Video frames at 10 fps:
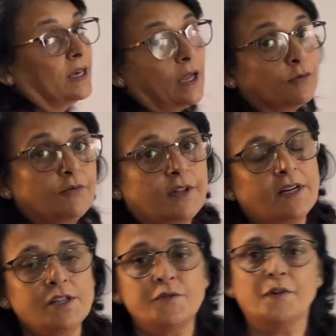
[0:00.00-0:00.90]
Now,
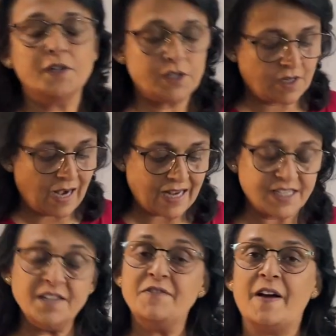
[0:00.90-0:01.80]
let us first
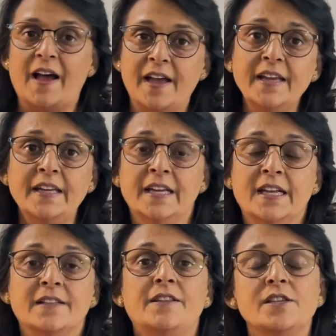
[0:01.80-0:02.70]
classify
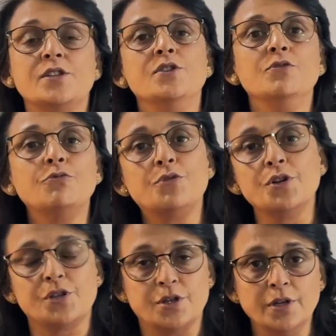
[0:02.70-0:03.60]
this
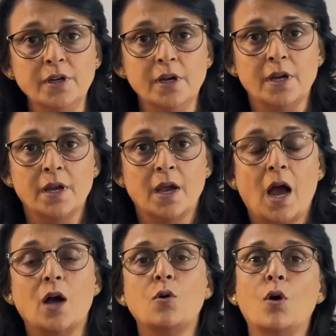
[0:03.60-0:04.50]
nutrition
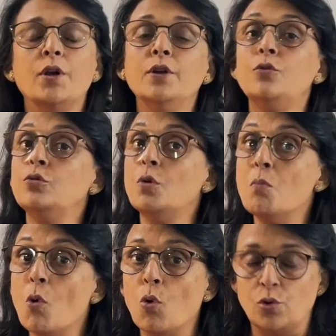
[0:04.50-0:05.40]
according to the
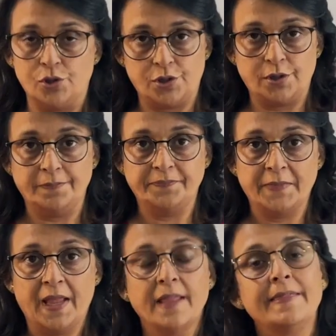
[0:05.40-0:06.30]
modes.
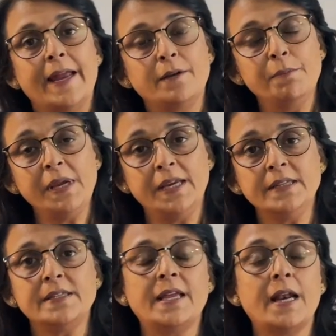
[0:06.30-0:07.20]
That
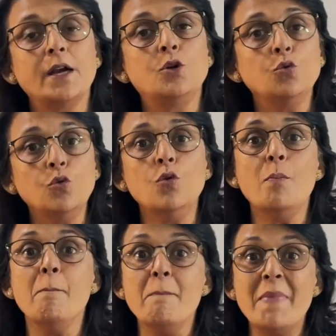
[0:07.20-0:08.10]
means there are
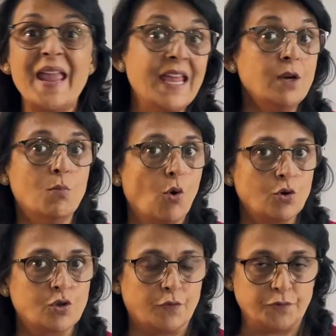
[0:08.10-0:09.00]
two main
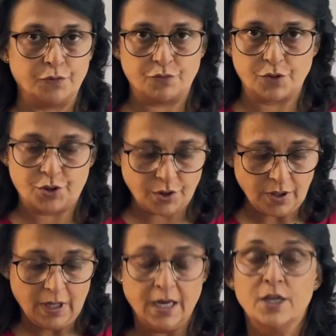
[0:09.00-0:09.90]
modes of nutrition.
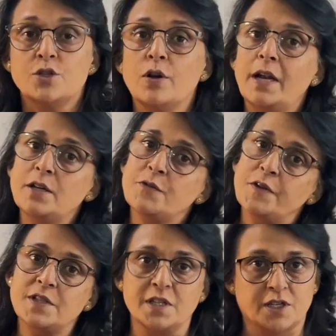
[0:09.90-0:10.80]
So, let us
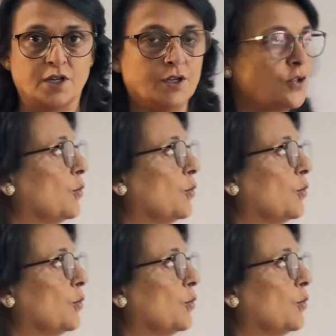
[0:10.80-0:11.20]
first discuss